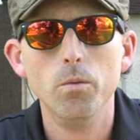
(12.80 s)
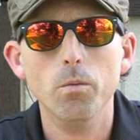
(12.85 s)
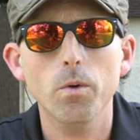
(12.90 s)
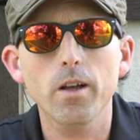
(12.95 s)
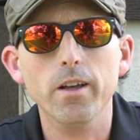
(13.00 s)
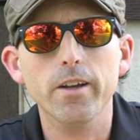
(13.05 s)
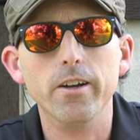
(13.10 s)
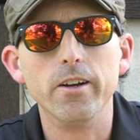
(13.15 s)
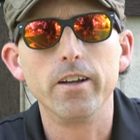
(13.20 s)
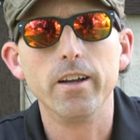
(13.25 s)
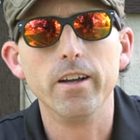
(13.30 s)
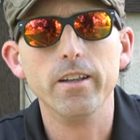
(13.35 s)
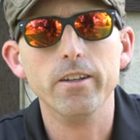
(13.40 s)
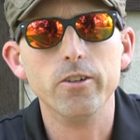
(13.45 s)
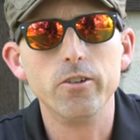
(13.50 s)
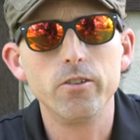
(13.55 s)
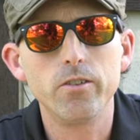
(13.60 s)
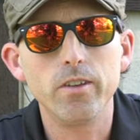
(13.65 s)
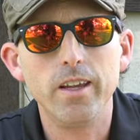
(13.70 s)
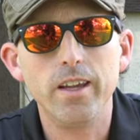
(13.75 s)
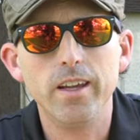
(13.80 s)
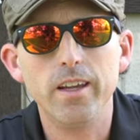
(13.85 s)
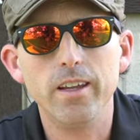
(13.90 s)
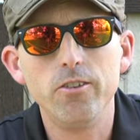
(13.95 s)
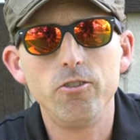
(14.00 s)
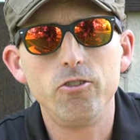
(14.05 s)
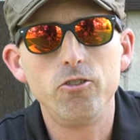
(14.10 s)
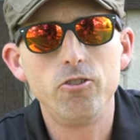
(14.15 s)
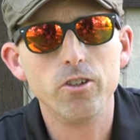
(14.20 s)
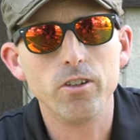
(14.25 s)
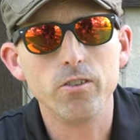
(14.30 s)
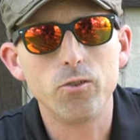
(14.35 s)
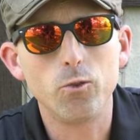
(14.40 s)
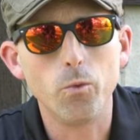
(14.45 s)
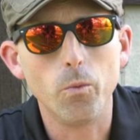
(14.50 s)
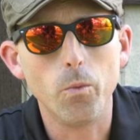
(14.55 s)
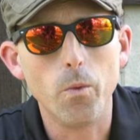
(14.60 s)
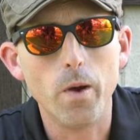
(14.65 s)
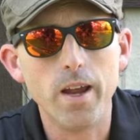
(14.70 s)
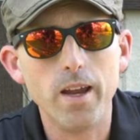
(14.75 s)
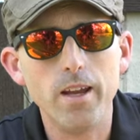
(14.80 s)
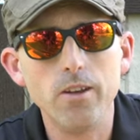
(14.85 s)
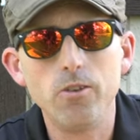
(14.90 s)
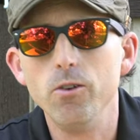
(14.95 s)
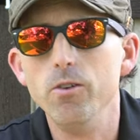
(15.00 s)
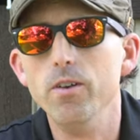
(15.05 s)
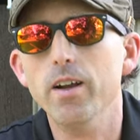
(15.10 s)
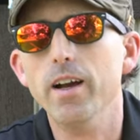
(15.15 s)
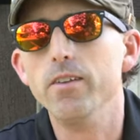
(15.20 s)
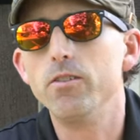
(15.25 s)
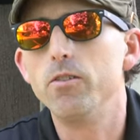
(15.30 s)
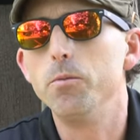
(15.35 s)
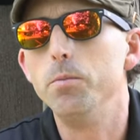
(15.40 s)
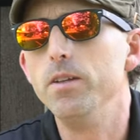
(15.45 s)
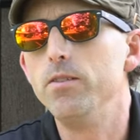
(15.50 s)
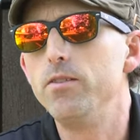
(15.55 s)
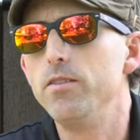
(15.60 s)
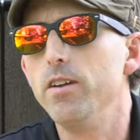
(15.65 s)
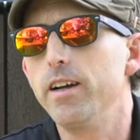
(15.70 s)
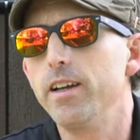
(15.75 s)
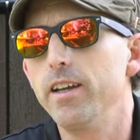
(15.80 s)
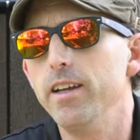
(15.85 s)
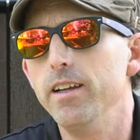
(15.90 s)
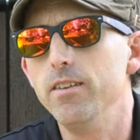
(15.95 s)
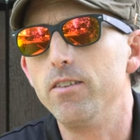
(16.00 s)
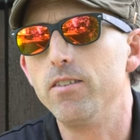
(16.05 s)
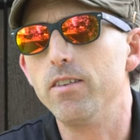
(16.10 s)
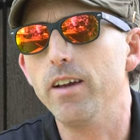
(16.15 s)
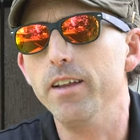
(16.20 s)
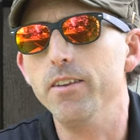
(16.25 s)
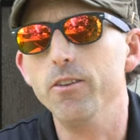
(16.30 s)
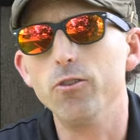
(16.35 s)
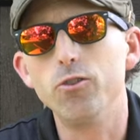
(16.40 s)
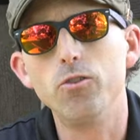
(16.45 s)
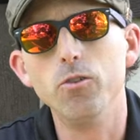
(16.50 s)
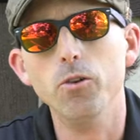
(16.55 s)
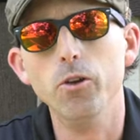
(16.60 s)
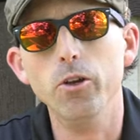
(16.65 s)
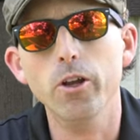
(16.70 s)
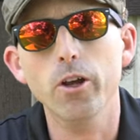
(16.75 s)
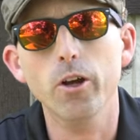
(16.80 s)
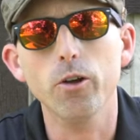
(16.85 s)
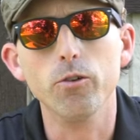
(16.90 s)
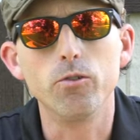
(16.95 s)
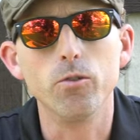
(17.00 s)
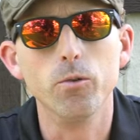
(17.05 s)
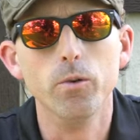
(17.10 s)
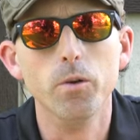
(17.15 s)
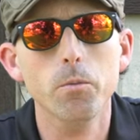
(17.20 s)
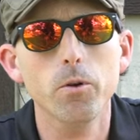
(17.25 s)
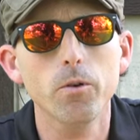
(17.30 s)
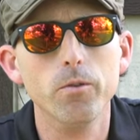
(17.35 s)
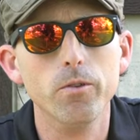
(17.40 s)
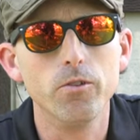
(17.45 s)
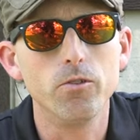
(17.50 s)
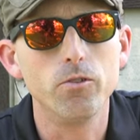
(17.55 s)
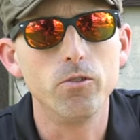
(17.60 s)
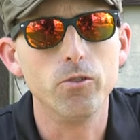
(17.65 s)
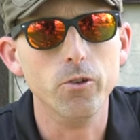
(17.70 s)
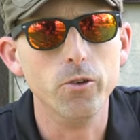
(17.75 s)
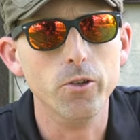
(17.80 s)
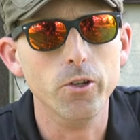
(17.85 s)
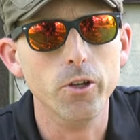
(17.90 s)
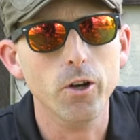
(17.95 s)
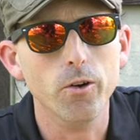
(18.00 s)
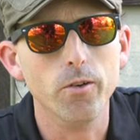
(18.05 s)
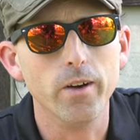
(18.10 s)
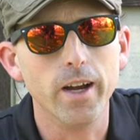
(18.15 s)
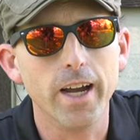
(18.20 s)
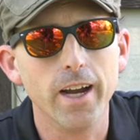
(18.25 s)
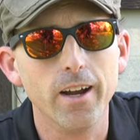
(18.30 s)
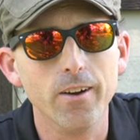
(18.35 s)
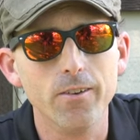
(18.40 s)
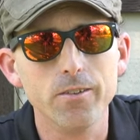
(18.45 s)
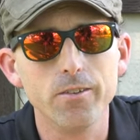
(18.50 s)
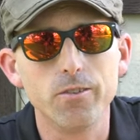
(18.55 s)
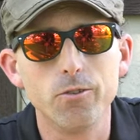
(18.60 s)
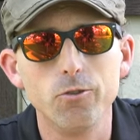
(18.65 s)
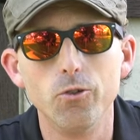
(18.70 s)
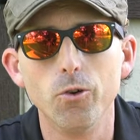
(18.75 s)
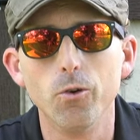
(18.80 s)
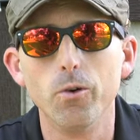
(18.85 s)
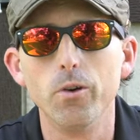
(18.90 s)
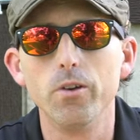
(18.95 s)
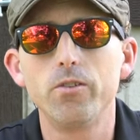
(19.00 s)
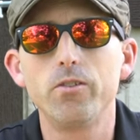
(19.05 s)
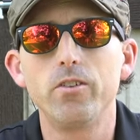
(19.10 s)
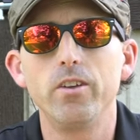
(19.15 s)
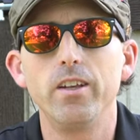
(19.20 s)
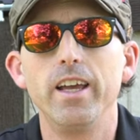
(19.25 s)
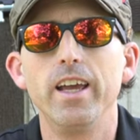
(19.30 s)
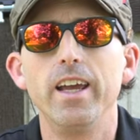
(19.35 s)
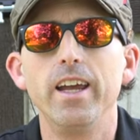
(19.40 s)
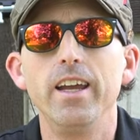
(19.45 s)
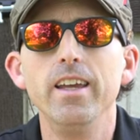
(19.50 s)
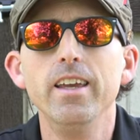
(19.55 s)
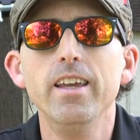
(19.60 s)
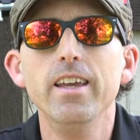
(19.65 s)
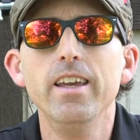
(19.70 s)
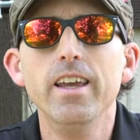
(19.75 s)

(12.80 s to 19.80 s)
Well, air gunners, it is just way too nice to be stuck inside the studio, so we moved the studio outdoors today.